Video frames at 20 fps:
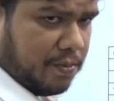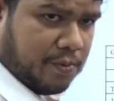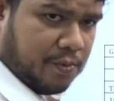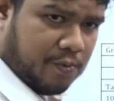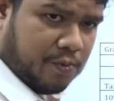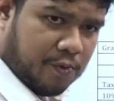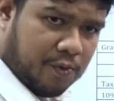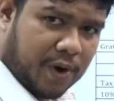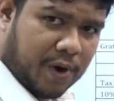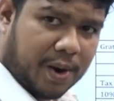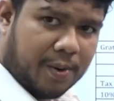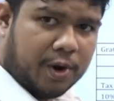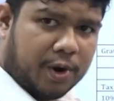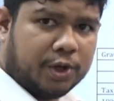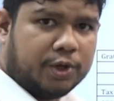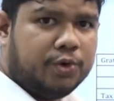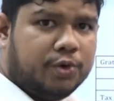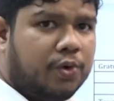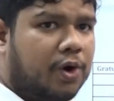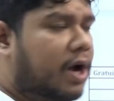
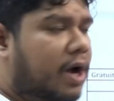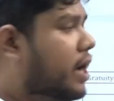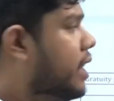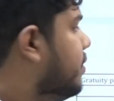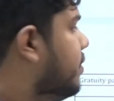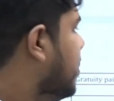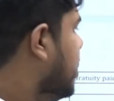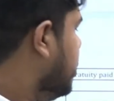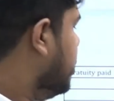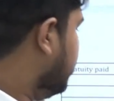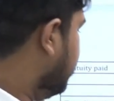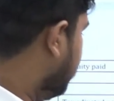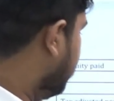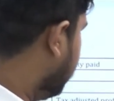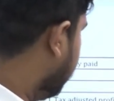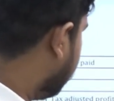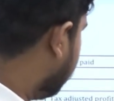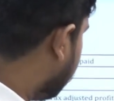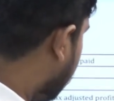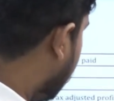Your level, you
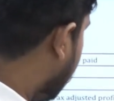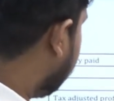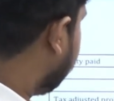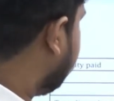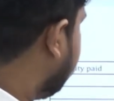need to have